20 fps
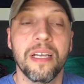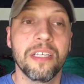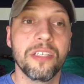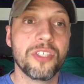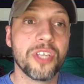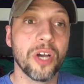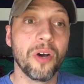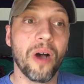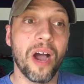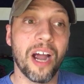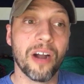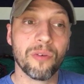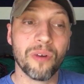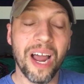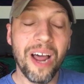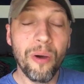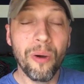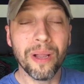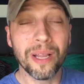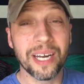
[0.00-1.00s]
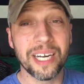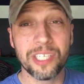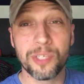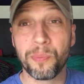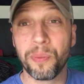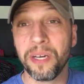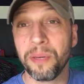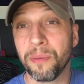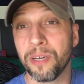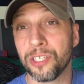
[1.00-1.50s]
So our Rottweiler has
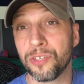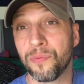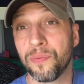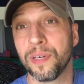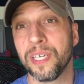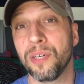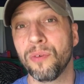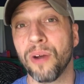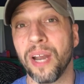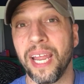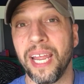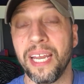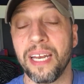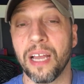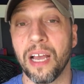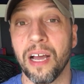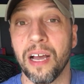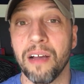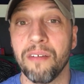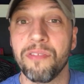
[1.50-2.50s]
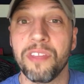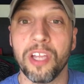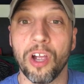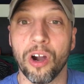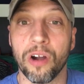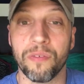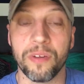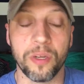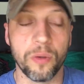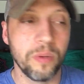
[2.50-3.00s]
pretty much free reign of the
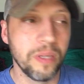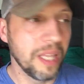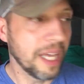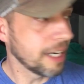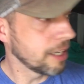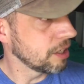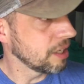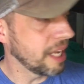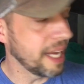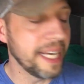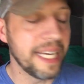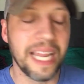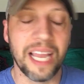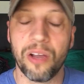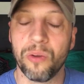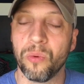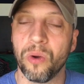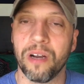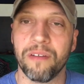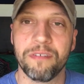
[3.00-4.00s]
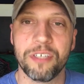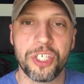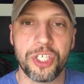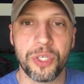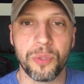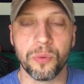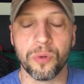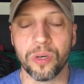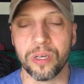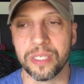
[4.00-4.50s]
RV. We let her lay down wherever
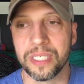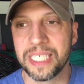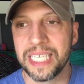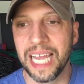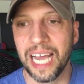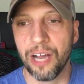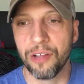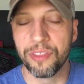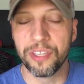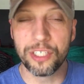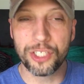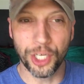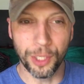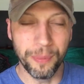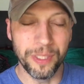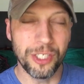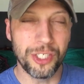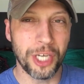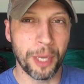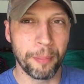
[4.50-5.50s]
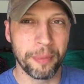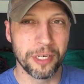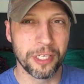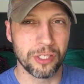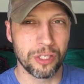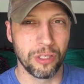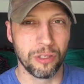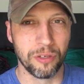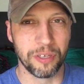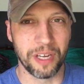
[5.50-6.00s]
she wants. Now the German Shepherd
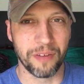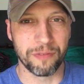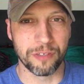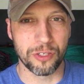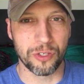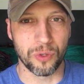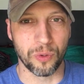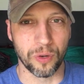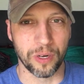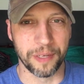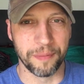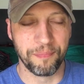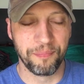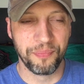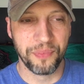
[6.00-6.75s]
is a little different story.